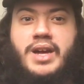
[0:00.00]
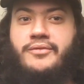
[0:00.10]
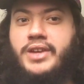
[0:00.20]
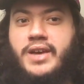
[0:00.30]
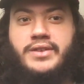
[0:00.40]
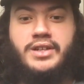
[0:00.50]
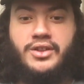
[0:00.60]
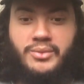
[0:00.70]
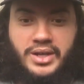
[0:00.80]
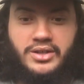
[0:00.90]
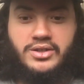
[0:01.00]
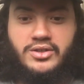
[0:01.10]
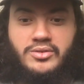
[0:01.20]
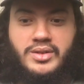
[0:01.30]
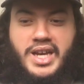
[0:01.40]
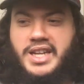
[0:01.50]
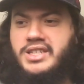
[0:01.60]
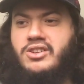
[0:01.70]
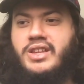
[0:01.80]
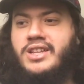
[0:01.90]
you have to give it another week or two.
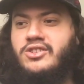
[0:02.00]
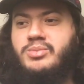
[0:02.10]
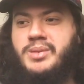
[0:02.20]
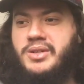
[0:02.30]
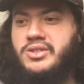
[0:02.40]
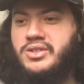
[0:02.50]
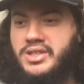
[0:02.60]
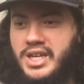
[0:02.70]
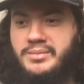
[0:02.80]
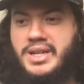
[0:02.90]
NXT Orlando is pretty much all set,